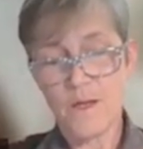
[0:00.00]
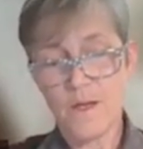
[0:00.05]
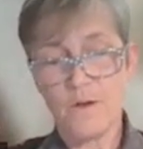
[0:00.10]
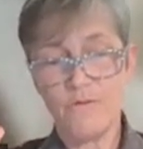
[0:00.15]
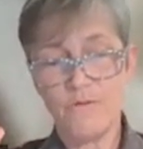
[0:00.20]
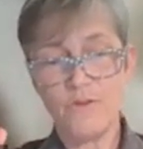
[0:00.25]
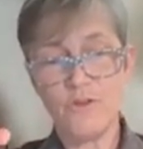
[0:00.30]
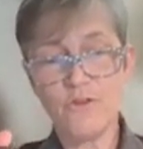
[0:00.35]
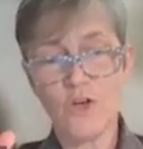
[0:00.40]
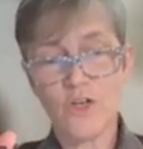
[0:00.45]

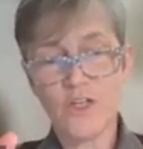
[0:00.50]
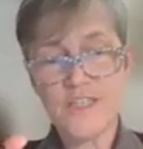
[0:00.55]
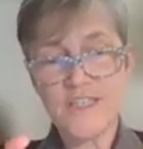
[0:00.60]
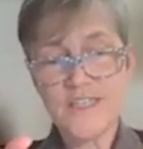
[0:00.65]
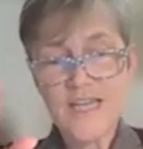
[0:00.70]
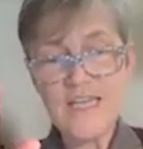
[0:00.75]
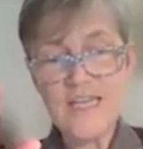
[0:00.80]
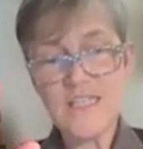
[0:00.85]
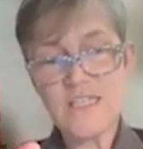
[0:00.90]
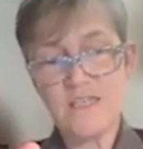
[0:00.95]
if you've got a
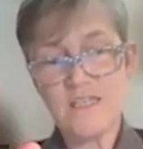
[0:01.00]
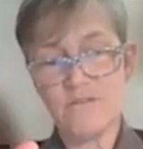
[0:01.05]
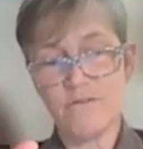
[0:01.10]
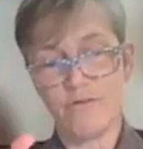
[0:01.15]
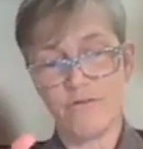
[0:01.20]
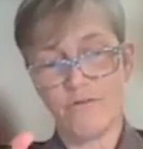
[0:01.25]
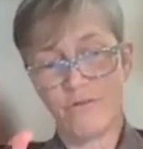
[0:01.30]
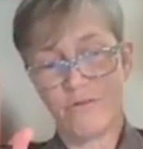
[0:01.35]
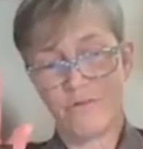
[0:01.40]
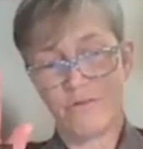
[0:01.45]

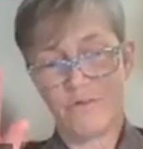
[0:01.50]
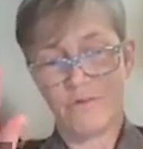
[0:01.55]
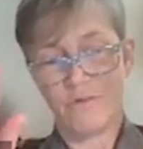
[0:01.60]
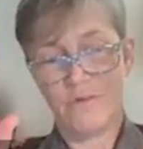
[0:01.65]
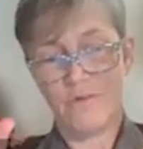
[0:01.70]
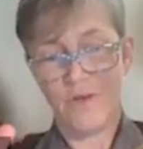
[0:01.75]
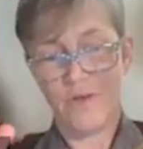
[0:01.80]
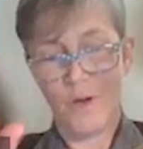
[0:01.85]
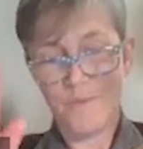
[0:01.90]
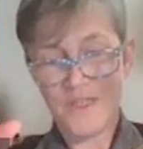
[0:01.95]
dative
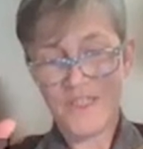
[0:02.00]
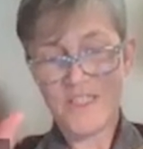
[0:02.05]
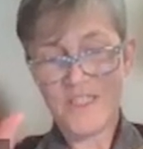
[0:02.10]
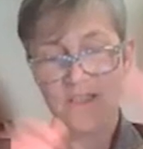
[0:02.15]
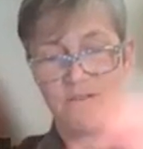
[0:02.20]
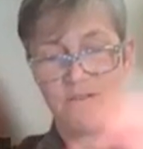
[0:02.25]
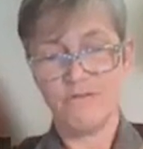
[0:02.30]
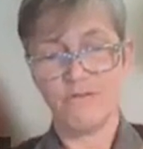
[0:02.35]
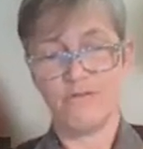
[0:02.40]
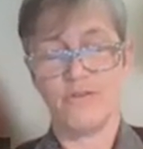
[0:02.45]

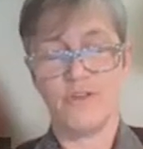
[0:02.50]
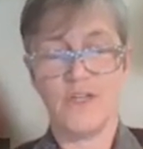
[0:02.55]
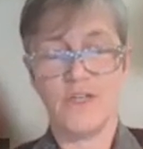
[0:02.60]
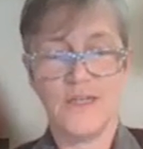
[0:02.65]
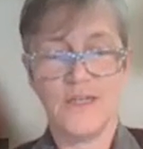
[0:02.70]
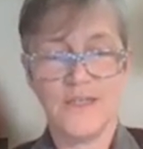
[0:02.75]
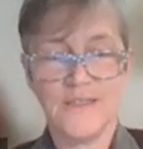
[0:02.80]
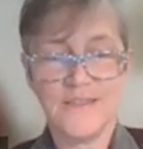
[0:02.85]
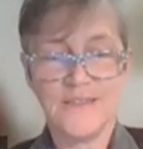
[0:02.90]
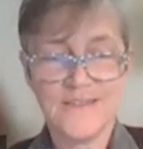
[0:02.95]
nominative
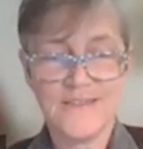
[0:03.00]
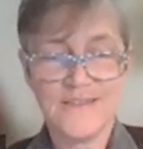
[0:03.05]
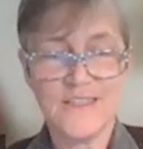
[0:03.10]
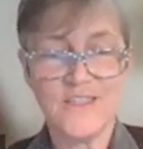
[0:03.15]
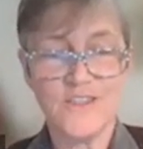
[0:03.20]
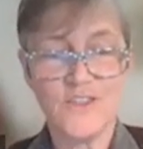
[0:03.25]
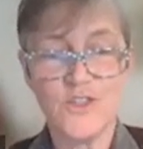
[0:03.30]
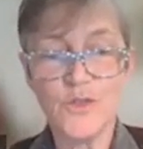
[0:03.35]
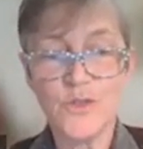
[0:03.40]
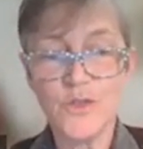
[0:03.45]
uh,
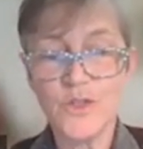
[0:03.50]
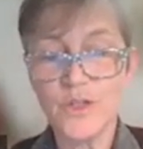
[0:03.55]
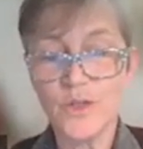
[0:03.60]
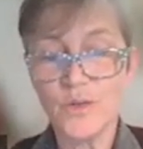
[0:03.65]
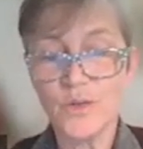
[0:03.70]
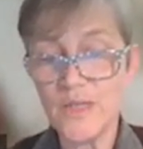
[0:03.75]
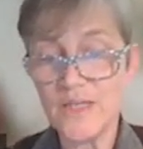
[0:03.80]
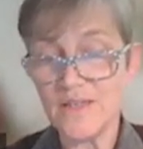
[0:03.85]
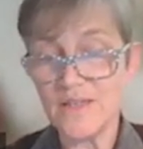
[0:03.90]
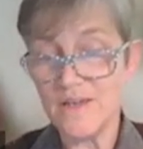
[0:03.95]
sentence. You can
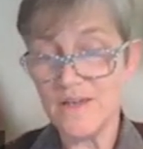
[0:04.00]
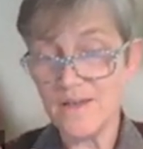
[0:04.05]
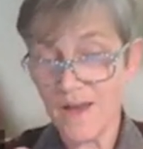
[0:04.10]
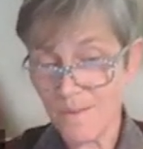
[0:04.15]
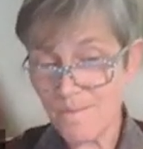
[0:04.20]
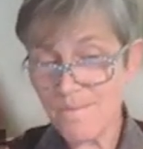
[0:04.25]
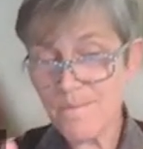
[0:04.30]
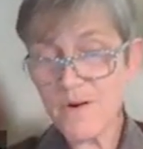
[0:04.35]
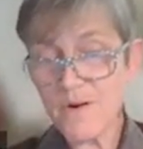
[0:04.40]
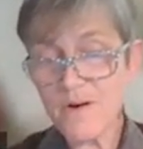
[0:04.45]
agree a
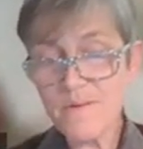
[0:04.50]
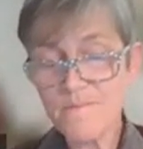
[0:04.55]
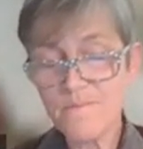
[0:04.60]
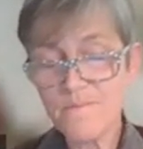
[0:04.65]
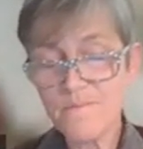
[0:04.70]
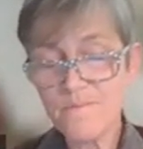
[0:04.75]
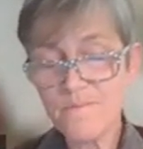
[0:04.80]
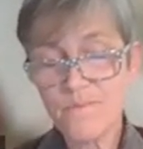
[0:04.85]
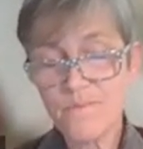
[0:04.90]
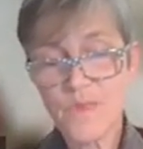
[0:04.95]
number
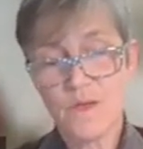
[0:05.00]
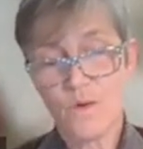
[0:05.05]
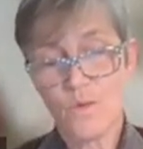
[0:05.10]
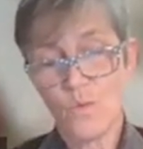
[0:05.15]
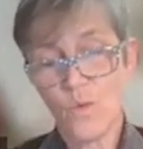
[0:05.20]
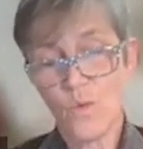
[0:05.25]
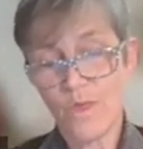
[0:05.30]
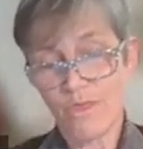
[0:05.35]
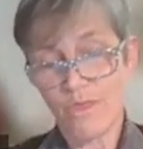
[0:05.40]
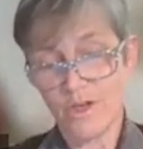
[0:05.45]

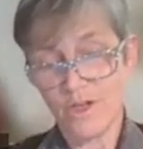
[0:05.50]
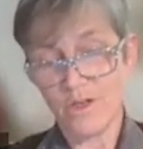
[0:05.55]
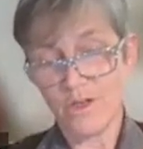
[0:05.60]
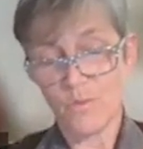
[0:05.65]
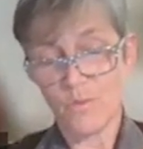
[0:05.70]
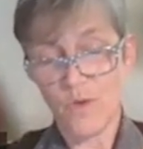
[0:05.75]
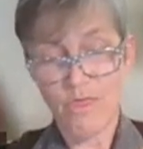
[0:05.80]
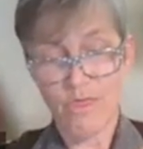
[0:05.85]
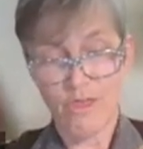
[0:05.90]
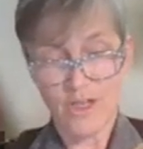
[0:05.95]
with
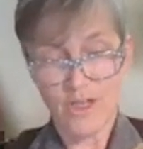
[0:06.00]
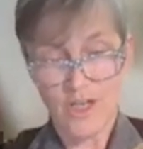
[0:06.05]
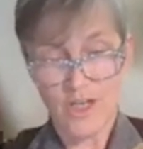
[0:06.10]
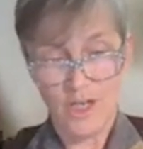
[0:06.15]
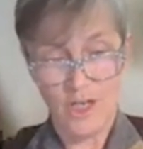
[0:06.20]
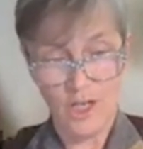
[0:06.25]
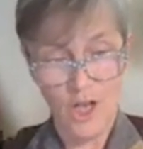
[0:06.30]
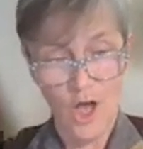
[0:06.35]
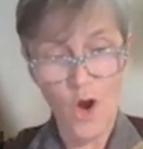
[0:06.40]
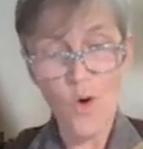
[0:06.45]
the, with
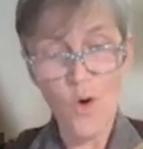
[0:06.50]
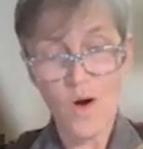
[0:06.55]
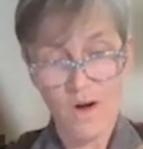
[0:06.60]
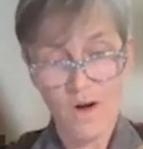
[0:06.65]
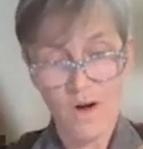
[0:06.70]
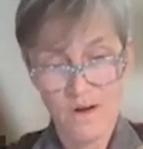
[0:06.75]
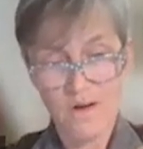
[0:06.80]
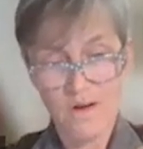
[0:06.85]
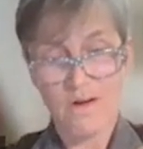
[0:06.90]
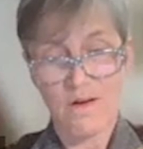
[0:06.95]
the
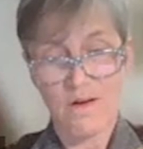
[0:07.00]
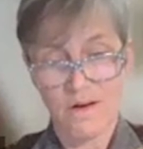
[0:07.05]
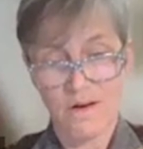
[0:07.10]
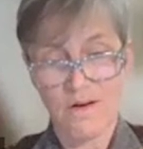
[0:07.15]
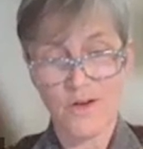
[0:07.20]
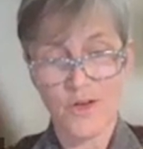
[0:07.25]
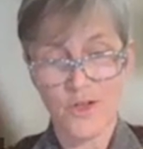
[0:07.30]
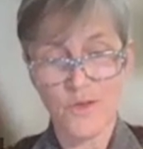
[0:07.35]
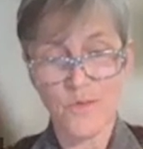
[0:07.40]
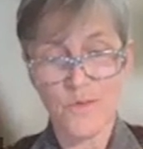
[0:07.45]
lower
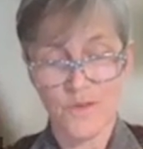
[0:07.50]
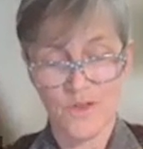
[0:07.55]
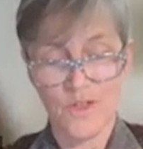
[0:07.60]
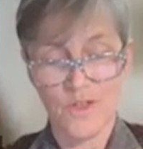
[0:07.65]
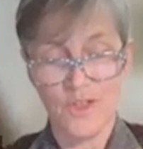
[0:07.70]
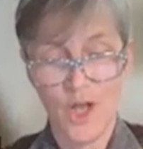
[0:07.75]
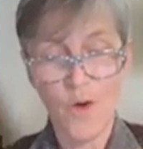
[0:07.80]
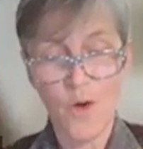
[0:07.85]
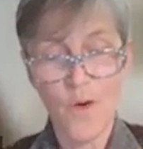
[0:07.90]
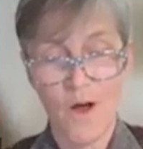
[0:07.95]
argue, the
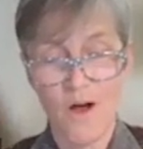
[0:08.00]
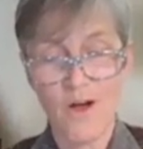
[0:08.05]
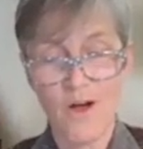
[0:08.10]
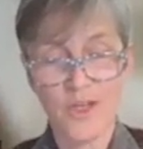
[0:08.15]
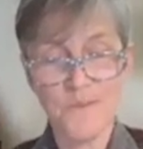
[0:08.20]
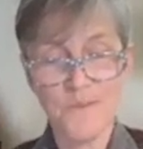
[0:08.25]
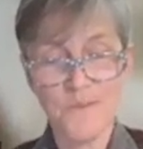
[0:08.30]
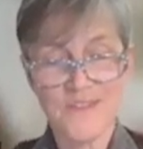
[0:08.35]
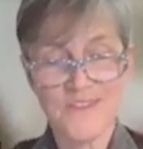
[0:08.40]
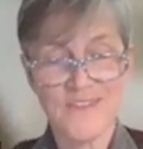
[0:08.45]
lower
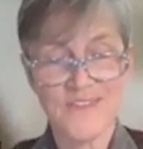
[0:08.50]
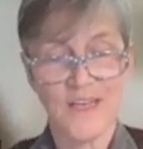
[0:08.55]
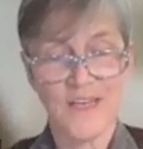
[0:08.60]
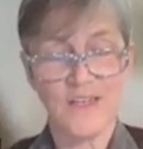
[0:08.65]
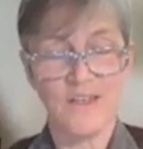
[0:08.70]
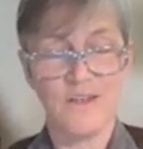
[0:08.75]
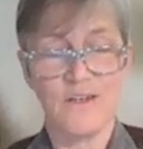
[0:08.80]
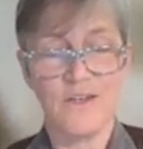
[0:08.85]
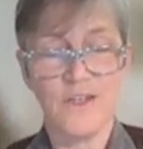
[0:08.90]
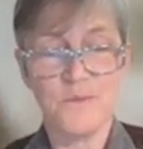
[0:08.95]
argument, the
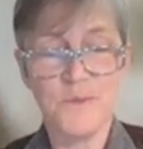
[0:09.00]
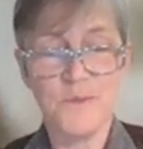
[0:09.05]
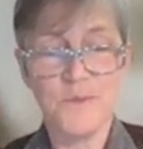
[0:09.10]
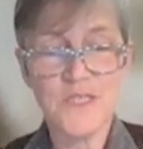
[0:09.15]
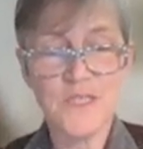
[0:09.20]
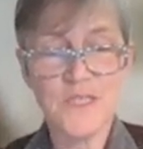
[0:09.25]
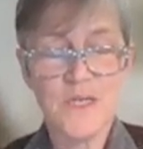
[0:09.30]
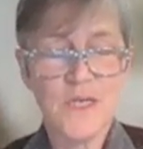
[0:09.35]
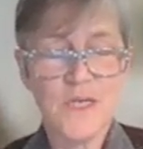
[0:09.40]
second argument.